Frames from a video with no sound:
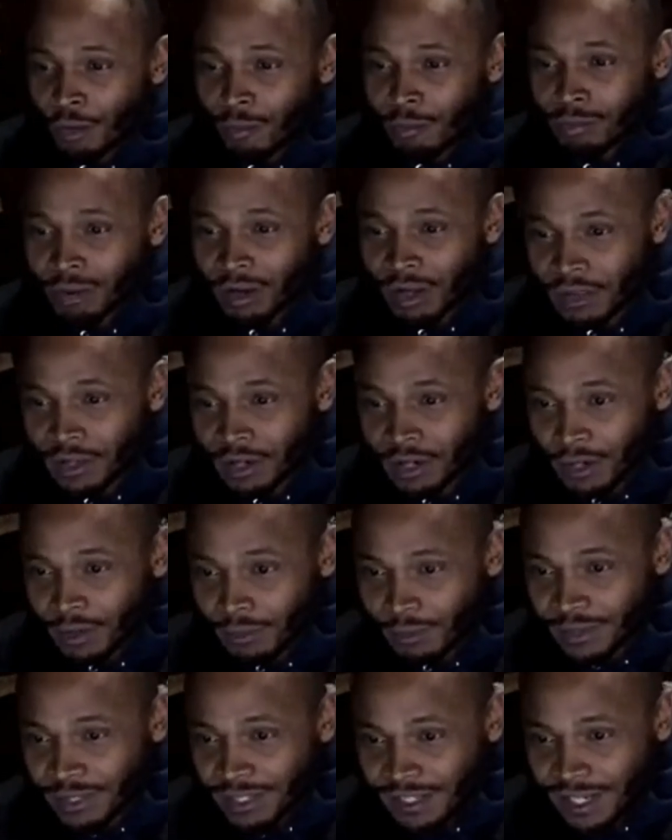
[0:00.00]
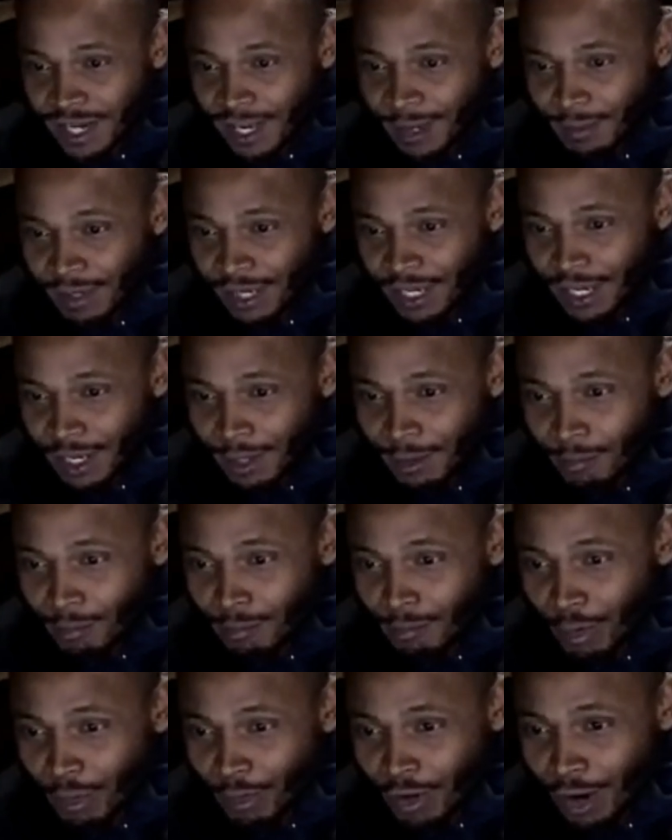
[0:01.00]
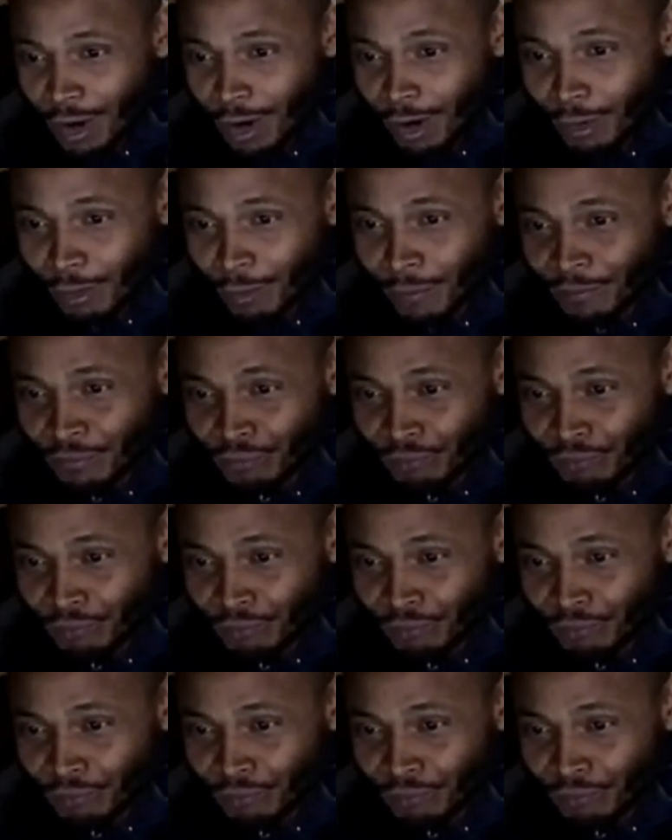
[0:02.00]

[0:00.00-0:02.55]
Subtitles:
Brother, what's his name again? Oh, yo.